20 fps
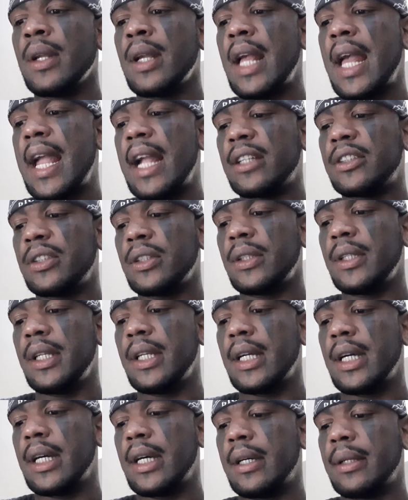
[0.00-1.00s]
actually
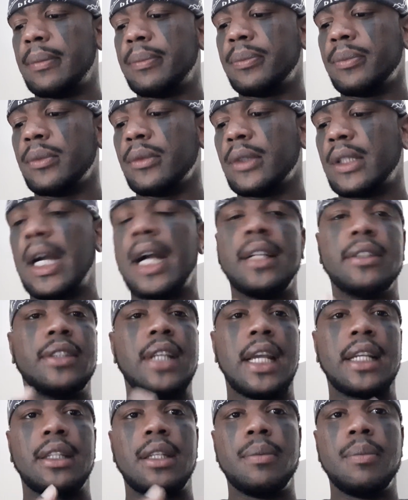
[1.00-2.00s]

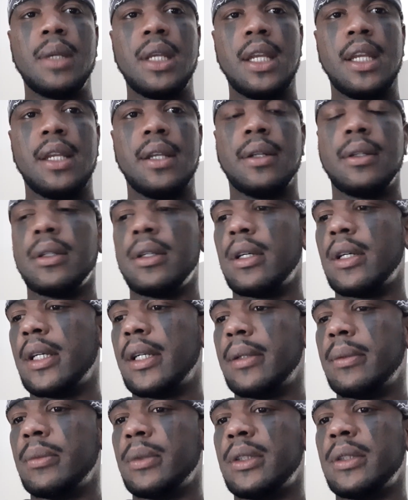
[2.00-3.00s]
contacted me
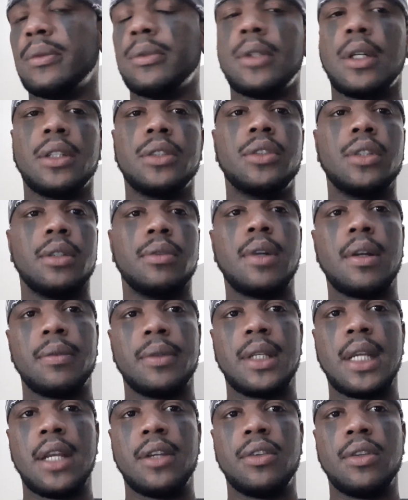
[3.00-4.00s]
with regards to the
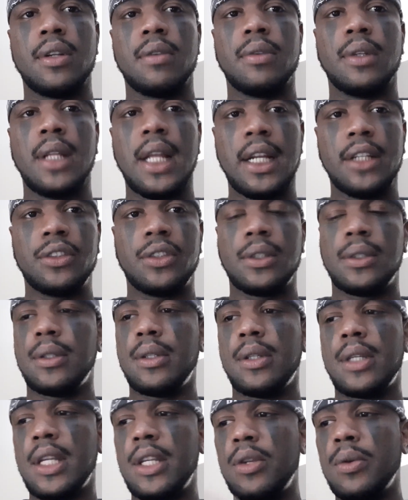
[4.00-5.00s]
revocation of
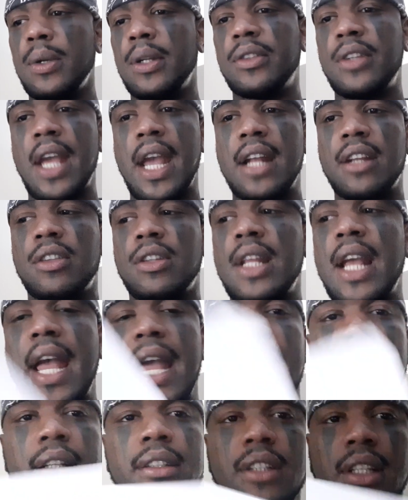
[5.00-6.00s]
election, then you attach
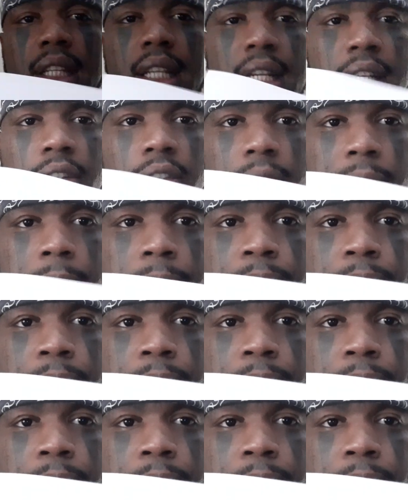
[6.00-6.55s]
that to this.